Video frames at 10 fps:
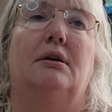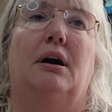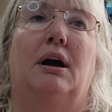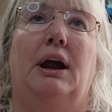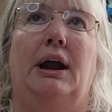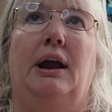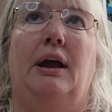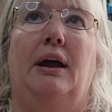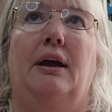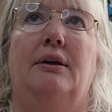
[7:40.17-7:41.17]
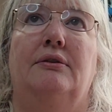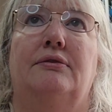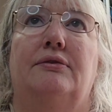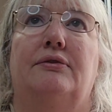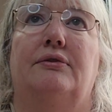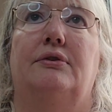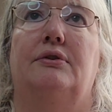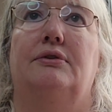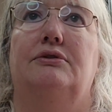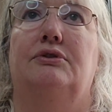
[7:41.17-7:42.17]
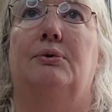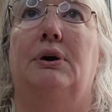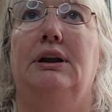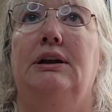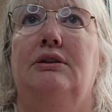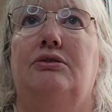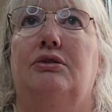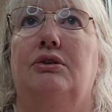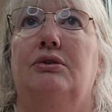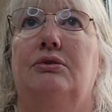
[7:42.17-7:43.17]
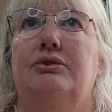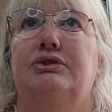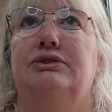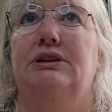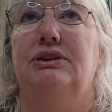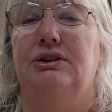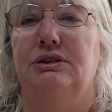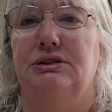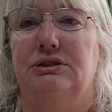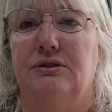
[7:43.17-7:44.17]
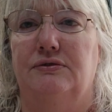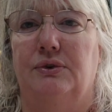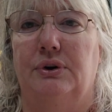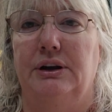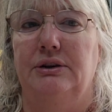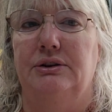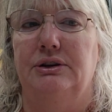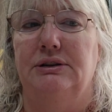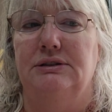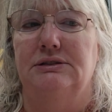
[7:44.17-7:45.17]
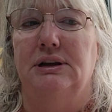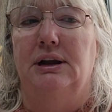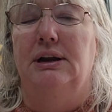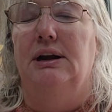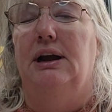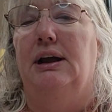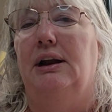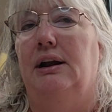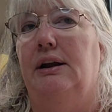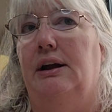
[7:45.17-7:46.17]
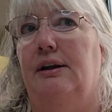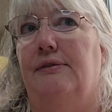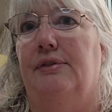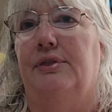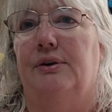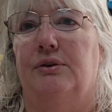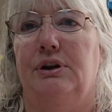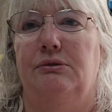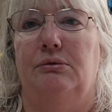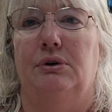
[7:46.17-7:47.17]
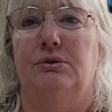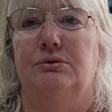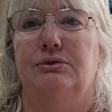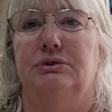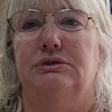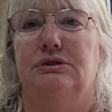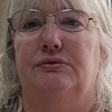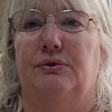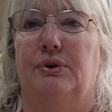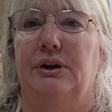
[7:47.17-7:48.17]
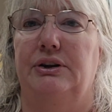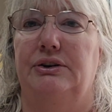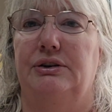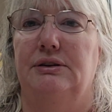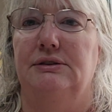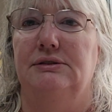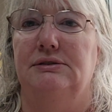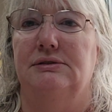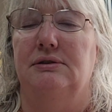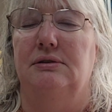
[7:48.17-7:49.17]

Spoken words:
I have 22 stitches to 4 inches and I have 30 rows to 4 inches.